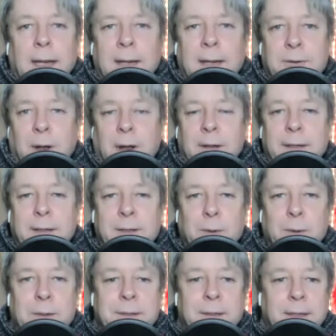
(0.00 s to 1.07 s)
talking
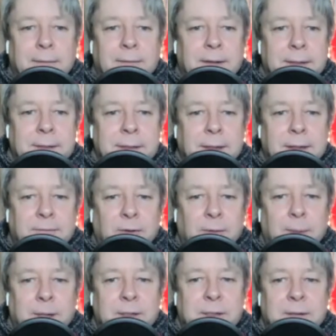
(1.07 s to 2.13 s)
to us and giving us the
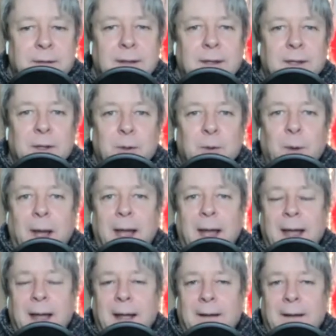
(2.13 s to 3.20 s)
information that you
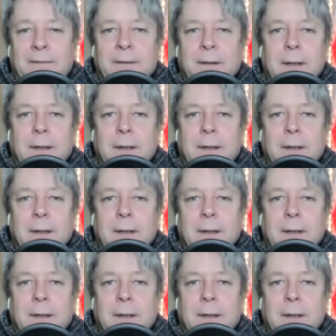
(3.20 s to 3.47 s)
have.